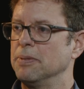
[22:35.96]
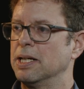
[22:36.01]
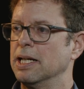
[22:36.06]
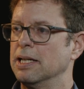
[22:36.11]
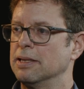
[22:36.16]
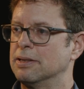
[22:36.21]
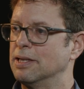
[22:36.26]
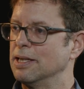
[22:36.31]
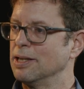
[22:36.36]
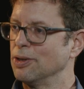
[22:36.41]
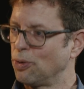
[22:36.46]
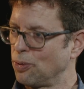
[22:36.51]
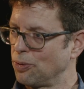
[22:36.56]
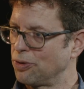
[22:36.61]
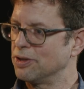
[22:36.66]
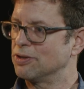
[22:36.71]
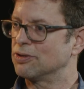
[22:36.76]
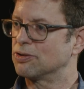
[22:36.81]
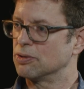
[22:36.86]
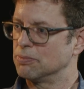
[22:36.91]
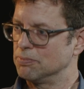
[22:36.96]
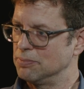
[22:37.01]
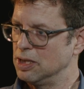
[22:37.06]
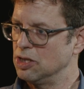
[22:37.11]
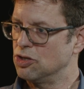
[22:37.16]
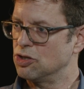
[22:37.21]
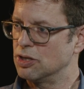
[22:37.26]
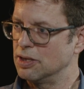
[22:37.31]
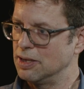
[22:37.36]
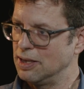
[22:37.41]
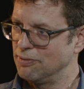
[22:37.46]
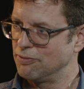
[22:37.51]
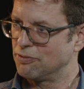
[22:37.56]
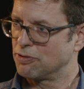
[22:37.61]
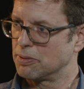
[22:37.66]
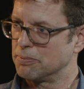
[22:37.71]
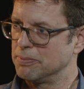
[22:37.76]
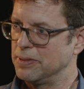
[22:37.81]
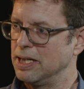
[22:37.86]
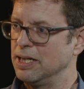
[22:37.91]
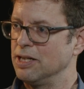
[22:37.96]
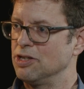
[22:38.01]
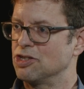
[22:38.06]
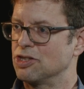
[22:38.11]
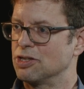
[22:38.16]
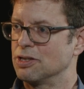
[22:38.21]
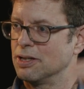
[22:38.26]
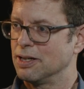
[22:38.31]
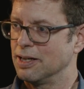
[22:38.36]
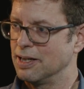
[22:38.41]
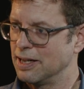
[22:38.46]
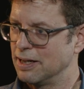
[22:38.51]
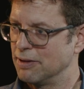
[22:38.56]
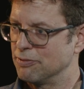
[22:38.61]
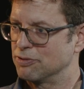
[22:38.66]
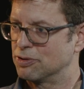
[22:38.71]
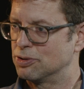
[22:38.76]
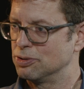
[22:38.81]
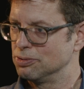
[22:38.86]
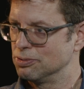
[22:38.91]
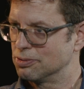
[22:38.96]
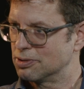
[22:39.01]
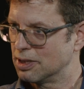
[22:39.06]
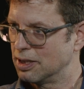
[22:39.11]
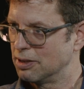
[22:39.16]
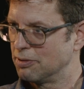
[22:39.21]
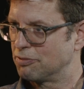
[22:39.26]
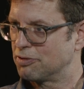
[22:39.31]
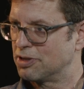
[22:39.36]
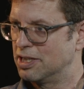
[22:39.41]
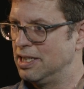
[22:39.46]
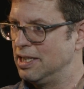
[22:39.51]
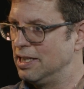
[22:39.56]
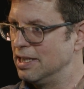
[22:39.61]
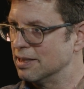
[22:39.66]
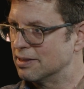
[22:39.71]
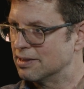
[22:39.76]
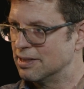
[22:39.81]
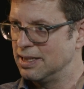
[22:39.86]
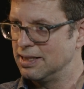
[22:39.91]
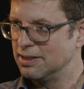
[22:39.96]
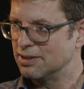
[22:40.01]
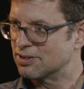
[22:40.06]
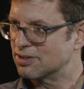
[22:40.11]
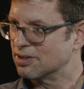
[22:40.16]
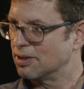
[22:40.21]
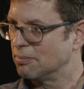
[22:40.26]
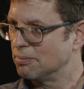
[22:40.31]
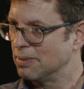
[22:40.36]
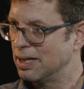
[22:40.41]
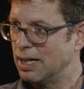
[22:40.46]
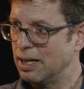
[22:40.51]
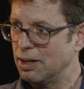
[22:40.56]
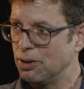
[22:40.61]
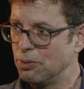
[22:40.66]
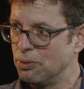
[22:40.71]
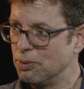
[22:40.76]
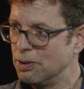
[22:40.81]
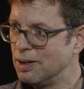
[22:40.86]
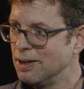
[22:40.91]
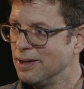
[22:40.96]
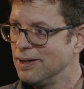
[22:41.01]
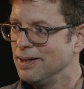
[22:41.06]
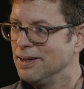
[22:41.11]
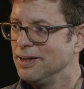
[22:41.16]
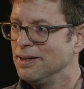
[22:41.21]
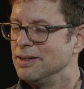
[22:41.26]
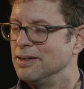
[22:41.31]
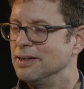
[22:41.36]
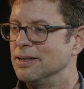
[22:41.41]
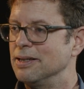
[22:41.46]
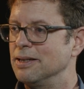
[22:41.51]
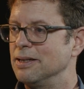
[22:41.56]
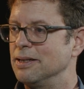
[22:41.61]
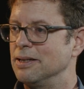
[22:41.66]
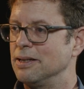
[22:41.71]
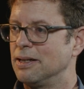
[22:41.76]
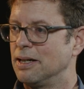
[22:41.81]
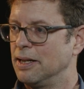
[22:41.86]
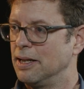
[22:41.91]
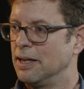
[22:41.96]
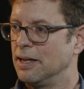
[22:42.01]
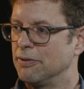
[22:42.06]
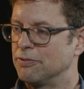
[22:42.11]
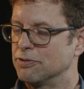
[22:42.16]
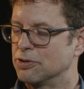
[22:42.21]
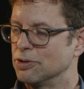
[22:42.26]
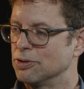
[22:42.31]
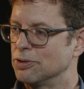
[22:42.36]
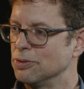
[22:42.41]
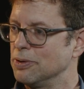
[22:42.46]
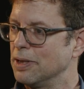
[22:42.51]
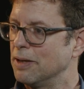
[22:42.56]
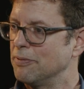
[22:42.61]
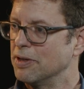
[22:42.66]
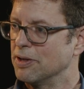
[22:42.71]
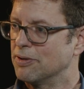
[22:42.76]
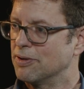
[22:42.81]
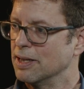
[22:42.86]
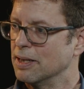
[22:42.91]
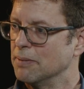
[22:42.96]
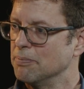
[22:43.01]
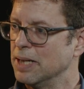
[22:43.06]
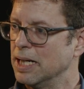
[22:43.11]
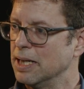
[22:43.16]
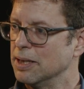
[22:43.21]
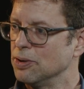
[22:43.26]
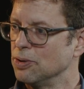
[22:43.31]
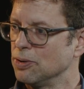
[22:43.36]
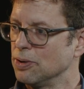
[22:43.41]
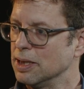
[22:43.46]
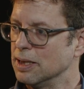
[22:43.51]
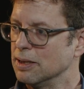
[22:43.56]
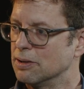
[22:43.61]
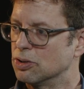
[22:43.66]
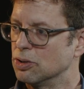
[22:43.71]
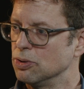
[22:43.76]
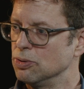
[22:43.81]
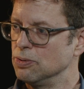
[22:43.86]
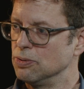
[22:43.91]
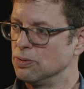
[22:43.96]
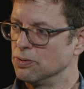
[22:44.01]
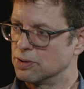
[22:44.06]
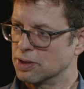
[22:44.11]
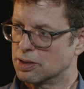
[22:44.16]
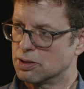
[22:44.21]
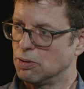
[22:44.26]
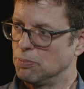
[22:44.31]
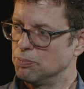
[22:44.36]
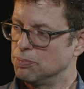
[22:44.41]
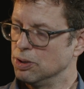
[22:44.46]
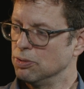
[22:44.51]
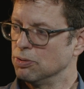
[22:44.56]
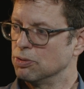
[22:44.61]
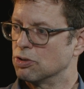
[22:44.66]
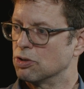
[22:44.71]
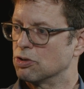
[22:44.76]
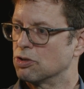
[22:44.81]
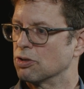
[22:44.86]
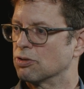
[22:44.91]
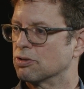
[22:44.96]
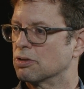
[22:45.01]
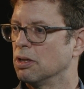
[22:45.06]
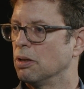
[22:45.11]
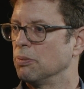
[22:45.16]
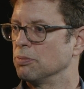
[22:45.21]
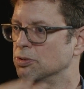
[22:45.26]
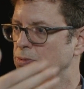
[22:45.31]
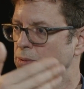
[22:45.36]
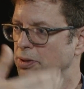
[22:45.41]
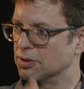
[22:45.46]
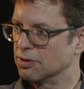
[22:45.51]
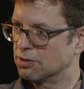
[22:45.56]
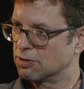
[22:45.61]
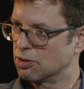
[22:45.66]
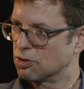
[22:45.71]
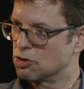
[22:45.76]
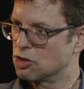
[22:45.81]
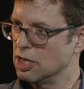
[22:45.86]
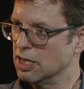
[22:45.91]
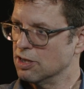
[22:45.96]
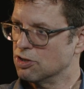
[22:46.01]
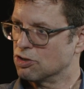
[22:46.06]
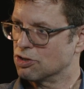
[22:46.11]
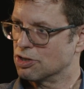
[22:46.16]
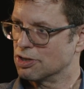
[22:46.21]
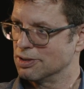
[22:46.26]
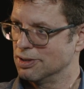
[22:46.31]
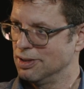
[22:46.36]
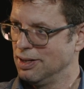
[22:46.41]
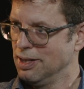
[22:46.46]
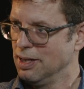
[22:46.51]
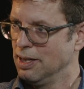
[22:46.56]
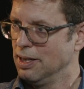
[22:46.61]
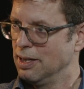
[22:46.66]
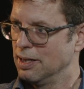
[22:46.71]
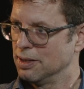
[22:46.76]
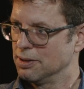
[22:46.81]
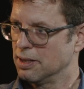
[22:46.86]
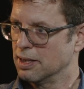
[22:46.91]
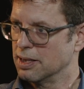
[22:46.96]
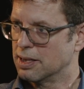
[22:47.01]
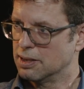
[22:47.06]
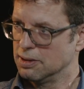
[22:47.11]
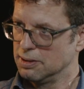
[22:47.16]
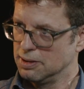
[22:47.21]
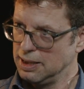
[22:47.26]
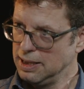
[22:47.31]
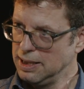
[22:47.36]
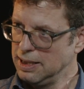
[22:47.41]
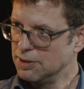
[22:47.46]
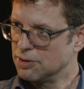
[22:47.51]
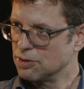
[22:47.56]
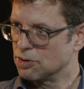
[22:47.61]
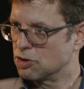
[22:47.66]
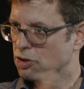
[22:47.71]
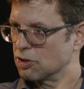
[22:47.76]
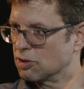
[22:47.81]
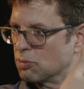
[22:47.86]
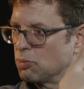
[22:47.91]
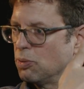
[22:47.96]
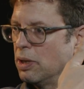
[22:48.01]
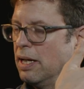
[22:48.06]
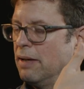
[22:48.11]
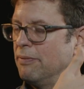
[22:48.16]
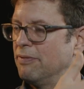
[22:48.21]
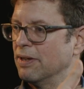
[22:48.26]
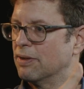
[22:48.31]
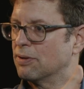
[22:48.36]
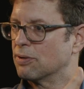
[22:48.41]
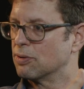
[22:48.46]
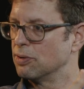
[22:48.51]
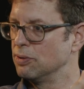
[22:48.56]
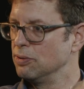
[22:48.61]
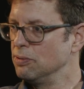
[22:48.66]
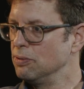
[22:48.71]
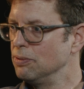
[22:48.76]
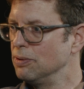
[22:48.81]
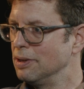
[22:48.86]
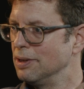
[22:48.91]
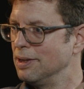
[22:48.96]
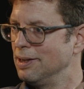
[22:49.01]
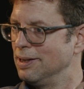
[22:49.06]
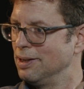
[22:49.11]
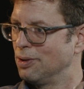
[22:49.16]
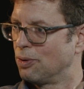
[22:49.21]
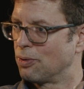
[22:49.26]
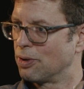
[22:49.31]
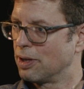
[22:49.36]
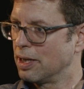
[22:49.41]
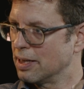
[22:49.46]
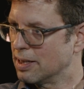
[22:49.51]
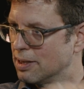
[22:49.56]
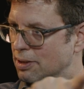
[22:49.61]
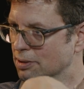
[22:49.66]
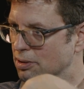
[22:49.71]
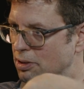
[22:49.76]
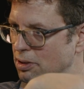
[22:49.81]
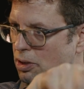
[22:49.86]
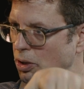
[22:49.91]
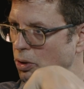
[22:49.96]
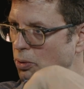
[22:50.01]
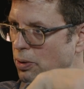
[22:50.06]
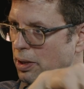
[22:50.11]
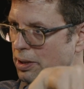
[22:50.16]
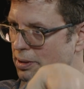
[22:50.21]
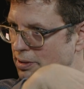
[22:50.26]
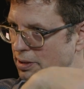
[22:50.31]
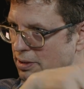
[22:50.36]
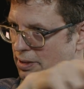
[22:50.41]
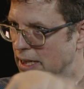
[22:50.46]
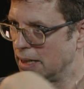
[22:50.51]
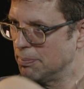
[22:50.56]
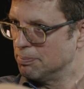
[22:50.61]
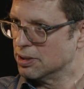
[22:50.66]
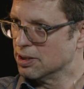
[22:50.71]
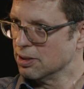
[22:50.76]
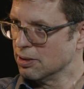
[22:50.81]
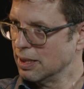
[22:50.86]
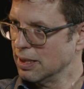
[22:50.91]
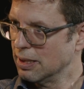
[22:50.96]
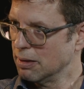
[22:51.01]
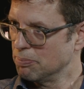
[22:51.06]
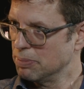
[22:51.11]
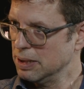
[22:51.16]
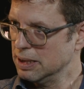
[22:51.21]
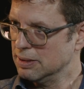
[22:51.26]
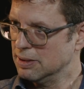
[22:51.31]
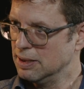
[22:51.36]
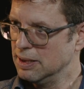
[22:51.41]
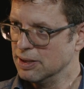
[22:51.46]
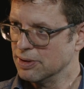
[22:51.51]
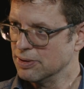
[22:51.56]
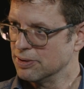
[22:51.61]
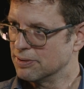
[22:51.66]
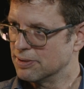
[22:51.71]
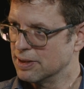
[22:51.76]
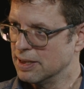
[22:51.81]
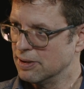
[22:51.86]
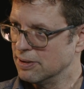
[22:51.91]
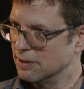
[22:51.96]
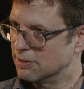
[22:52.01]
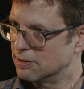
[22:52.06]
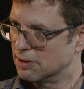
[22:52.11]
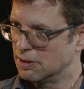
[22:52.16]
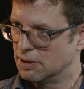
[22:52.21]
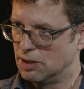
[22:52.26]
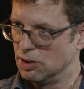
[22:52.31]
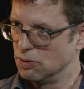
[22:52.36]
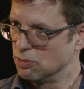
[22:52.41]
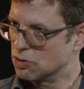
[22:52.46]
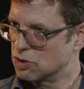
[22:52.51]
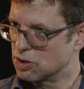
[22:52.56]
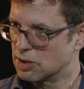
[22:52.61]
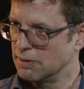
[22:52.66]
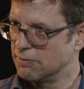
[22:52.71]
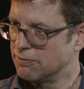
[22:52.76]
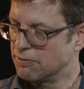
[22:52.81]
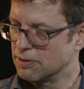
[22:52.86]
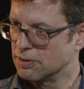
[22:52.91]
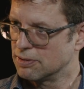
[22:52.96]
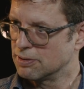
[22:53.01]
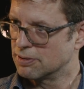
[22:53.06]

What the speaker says: getting all this submission information, I have to kind of key it in somehow, I have to do everything manually, to the computer just comes with a suggestion, and I can either just wave it through, or I can go and adapt a little bit here and there. It's a huge difference.